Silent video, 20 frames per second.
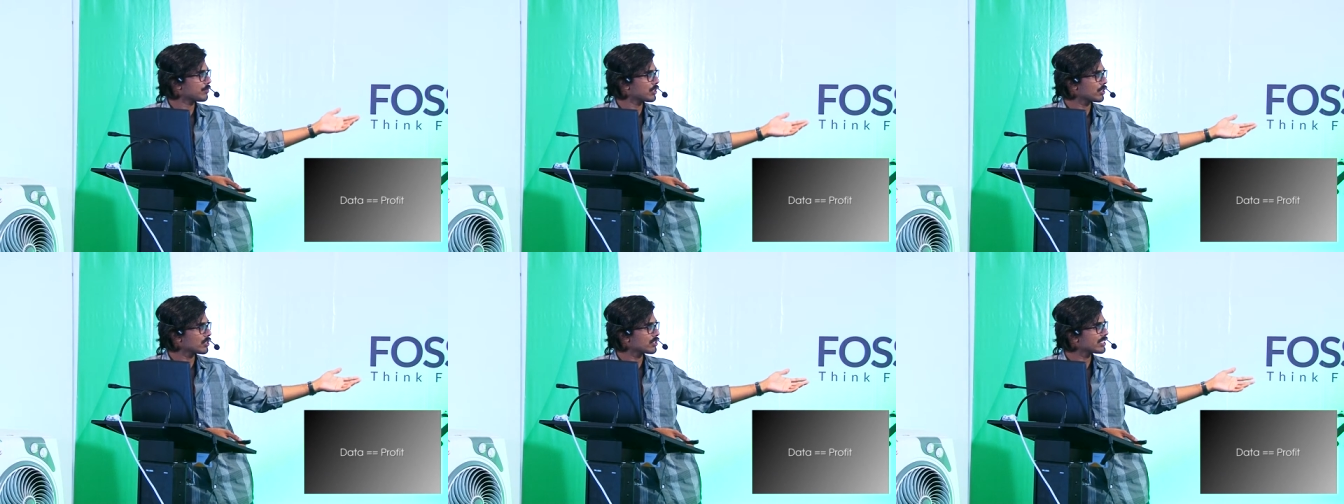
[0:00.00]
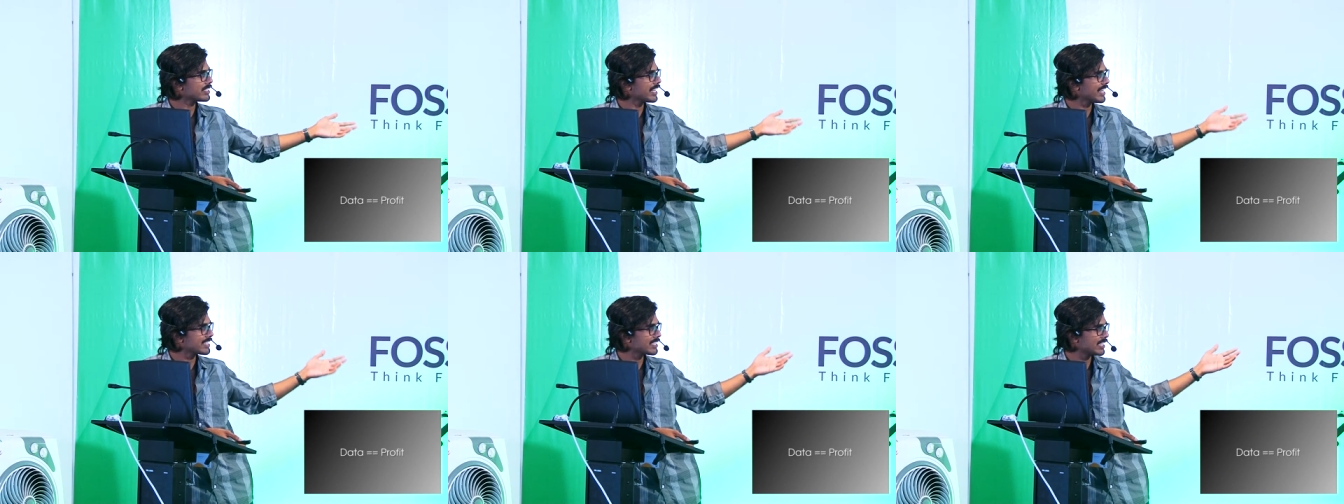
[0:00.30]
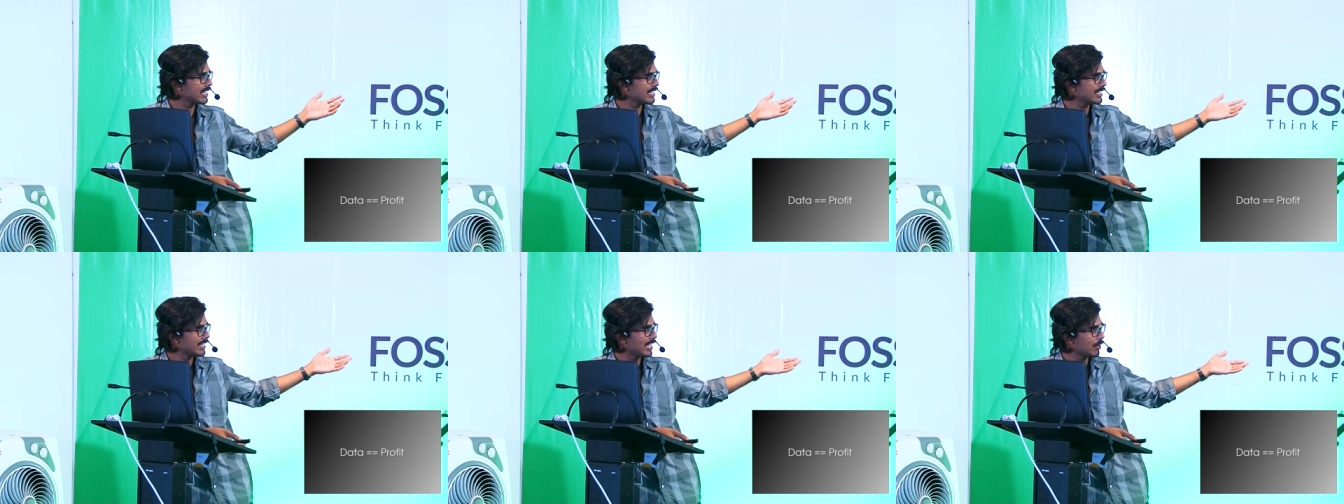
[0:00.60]
because they're
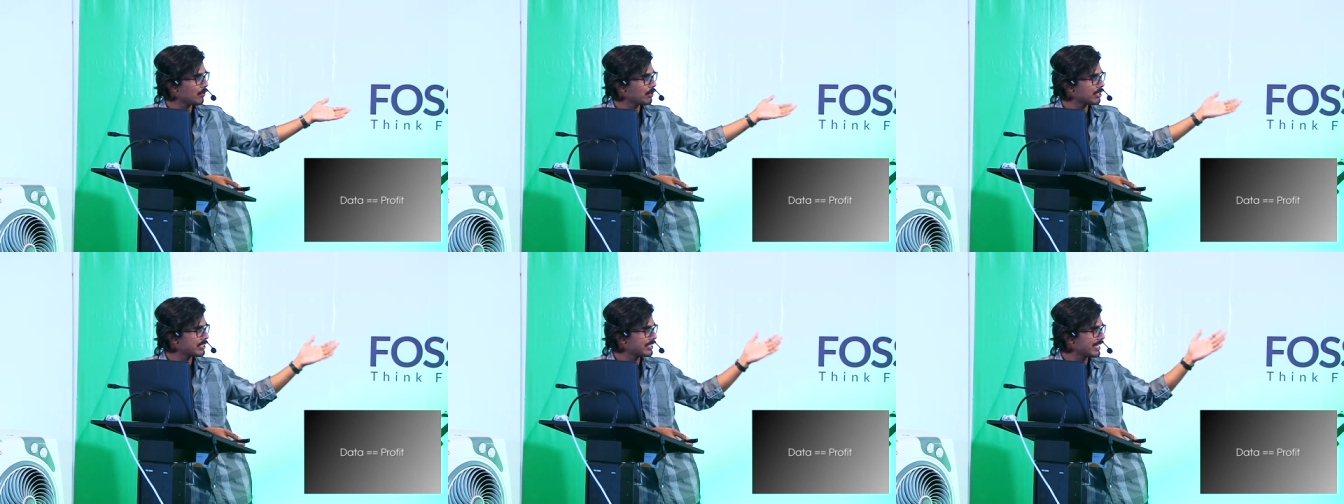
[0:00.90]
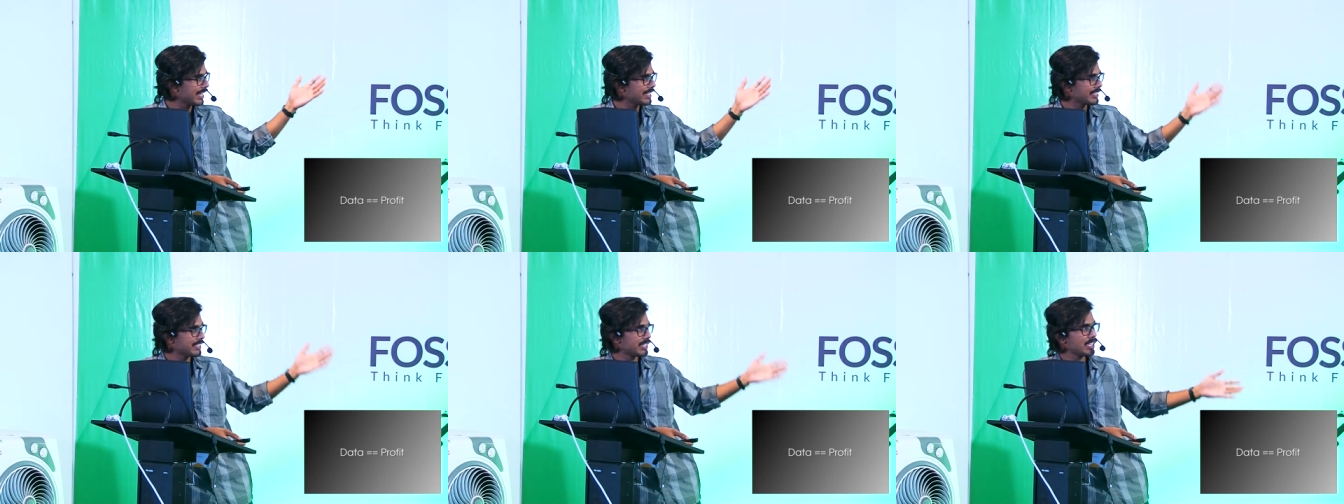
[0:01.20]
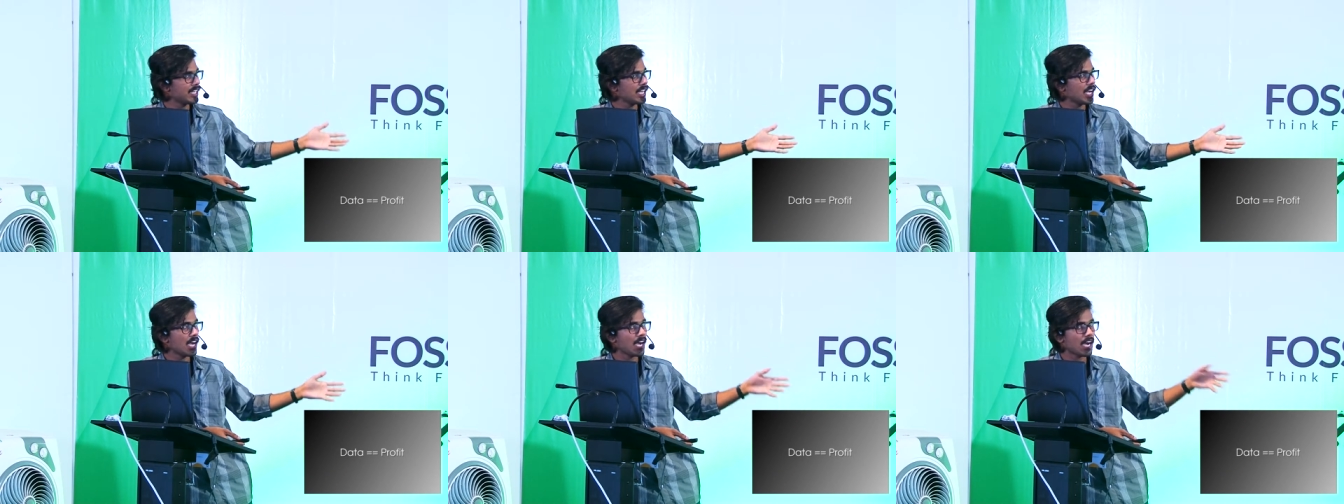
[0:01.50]
selling our
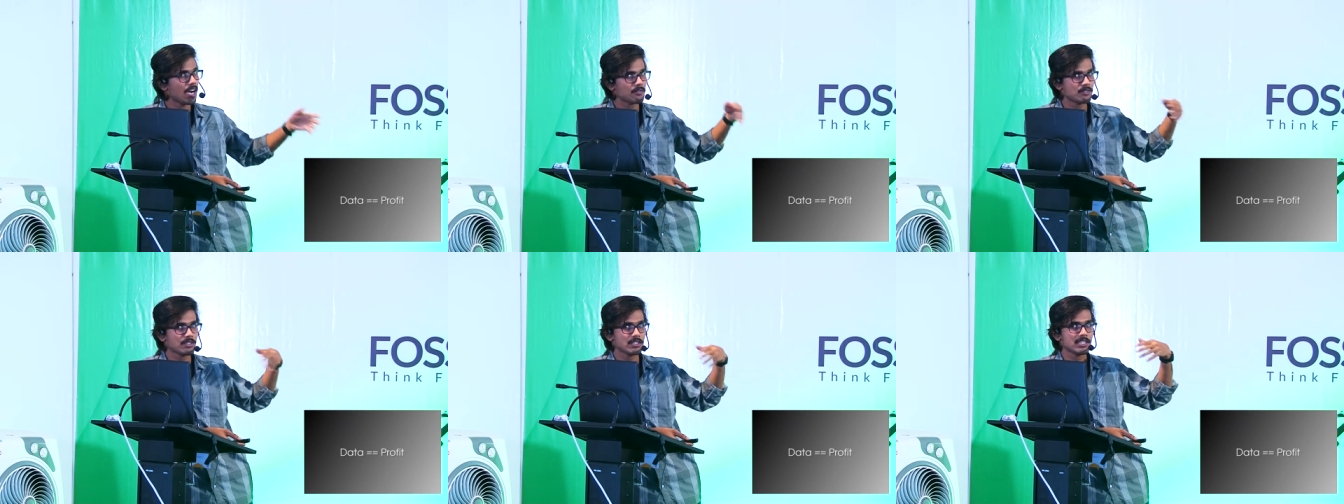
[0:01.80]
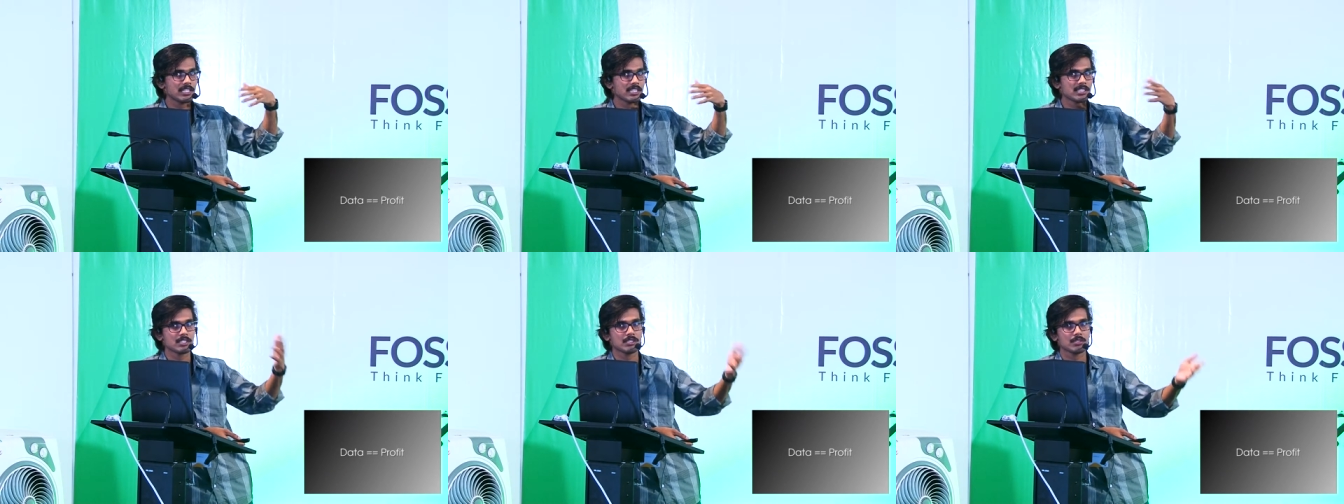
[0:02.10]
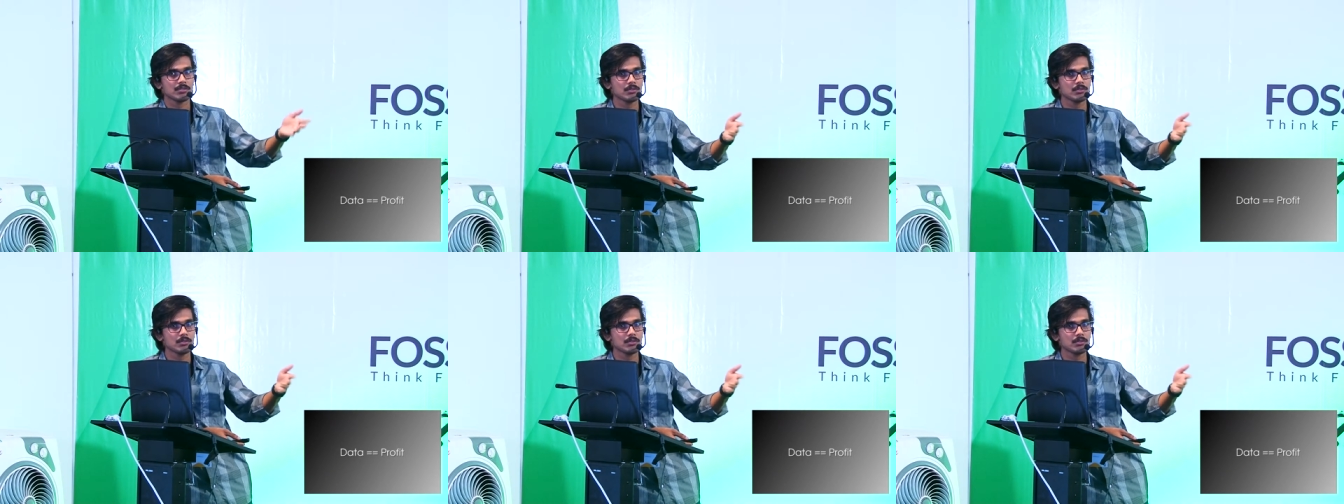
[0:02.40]
data after they're